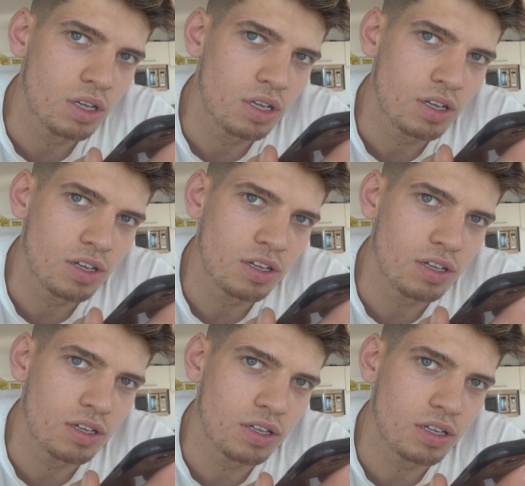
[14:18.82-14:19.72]
Can you not
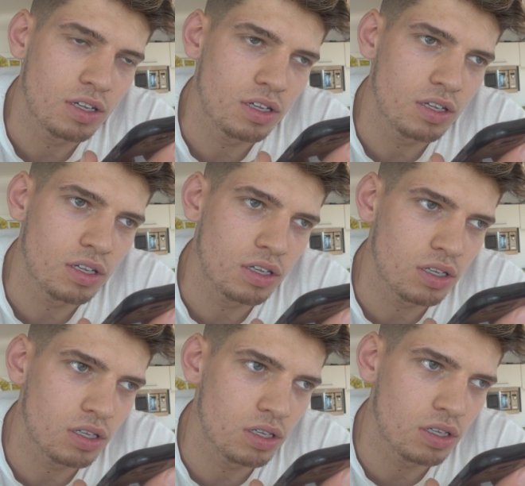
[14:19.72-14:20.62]
contact the, the
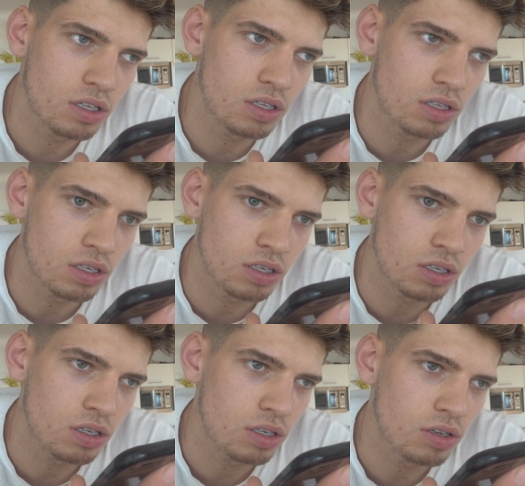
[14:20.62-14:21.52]
provider or
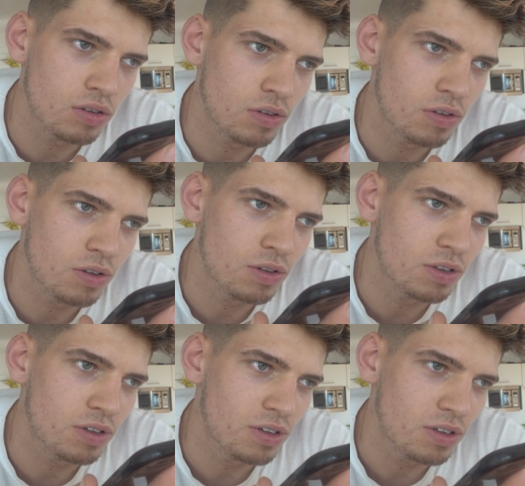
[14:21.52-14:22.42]
the people that do
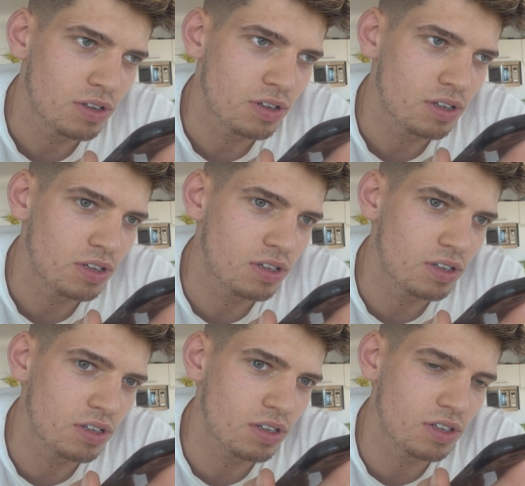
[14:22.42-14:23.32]
it? Like,
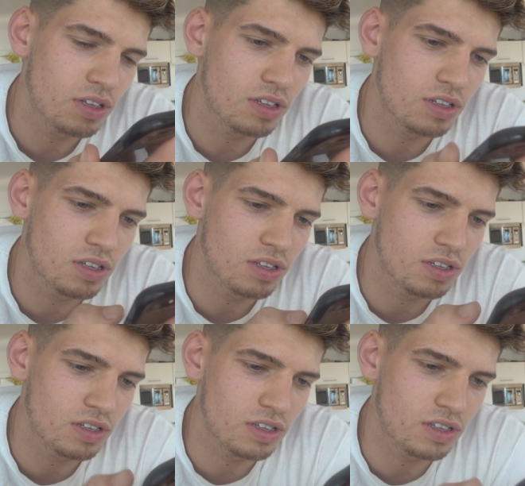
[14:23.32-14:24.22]
is it not like a
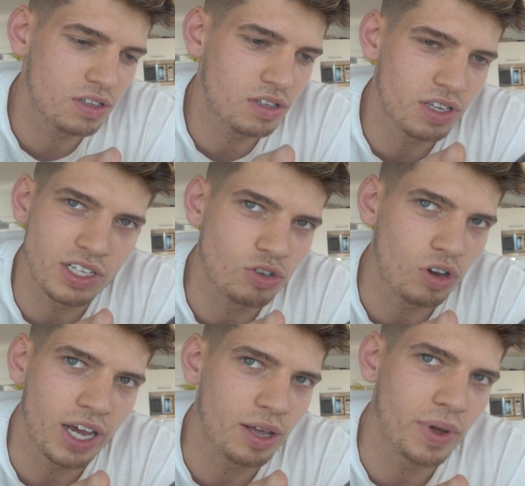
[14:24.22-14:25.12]
bank? It's
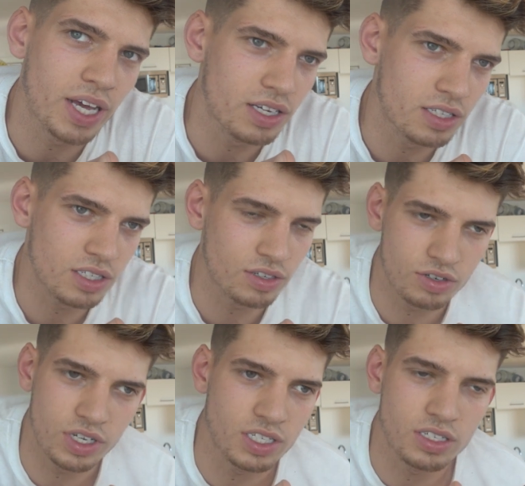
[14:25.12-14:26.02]
not like a bank. It's in,
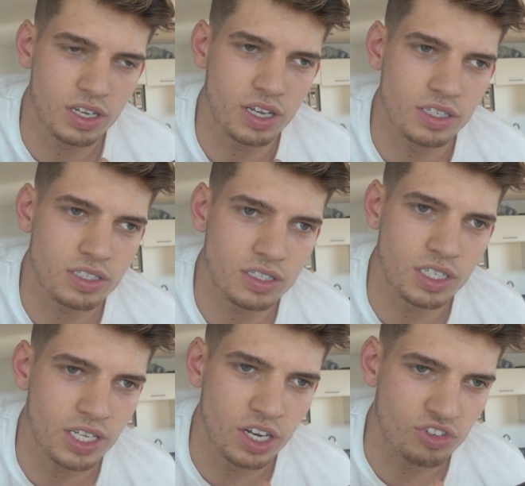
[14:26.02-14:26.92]
it's it's
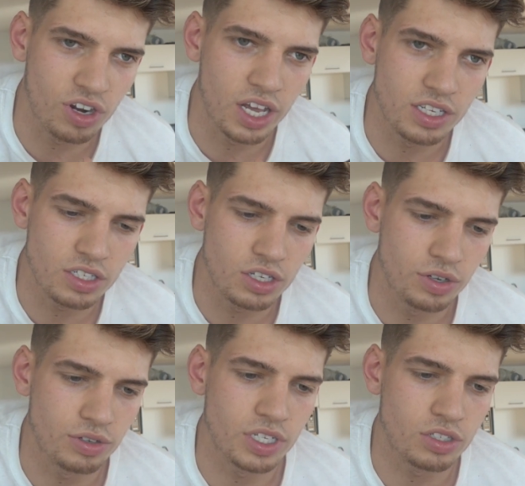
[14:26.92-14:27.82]
decentralized, so
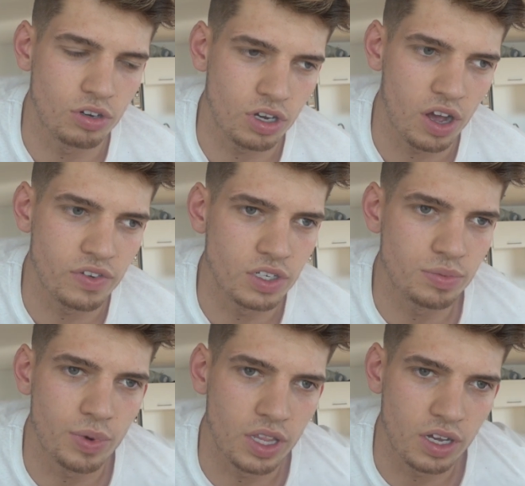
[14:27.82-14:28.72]
it's not
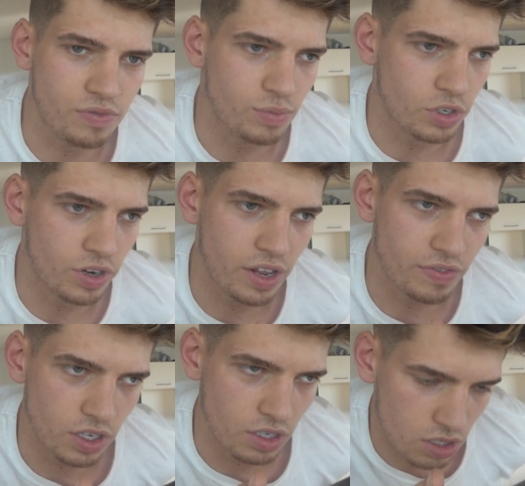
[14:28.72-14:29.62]
governed by the government or
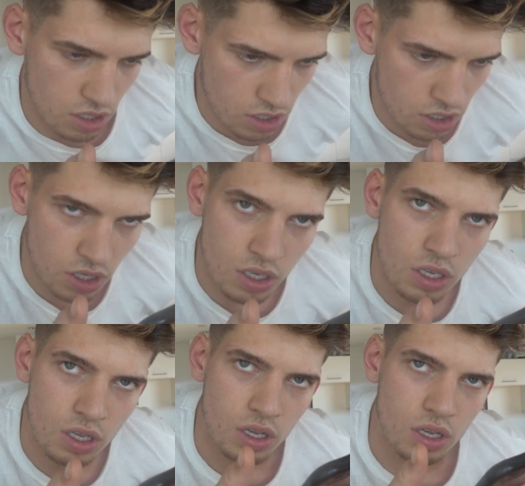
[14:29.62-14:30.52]
anything.
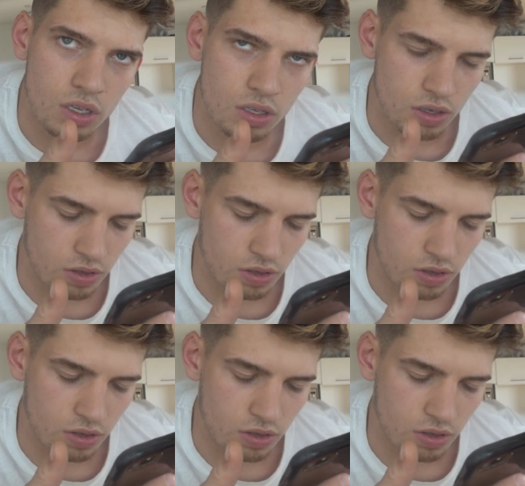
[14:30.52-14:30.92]
Oh, Joel.